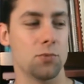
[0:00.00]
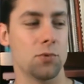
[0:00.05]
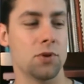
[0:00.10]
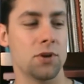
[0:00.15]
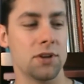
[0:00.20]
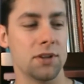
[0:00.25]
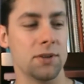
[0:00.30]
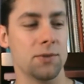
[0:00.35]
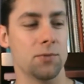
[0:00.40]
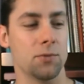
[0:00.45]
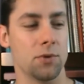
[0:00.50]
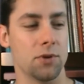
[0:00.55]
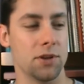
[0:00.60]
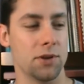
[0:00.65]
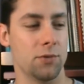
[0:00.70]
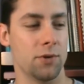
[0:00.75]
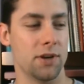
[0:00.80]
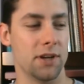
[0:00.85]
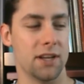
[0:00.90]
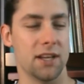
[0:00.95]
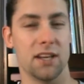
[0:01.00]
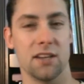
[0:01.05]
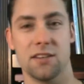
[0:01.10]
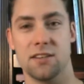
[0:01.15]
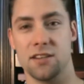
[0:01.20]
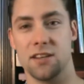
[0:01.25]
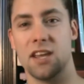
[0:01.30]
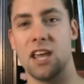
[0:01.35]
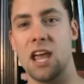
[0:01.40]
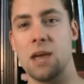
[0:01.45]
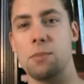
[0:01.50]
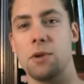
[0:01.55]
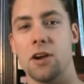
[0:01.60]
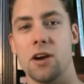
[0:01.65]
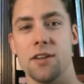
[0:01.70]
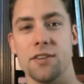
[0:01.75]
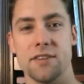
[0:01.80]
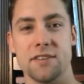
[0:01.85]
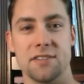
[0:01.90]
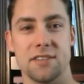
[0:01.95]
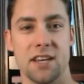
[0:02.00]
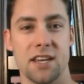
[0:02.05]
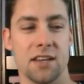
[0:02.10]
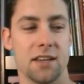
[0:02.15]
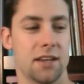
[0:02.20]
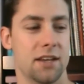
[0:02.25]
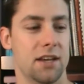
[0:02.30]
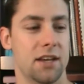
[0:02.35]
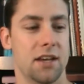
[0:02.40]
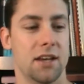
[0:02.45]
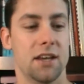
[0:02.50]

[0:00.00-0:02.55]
really want to get into gaming on this thing.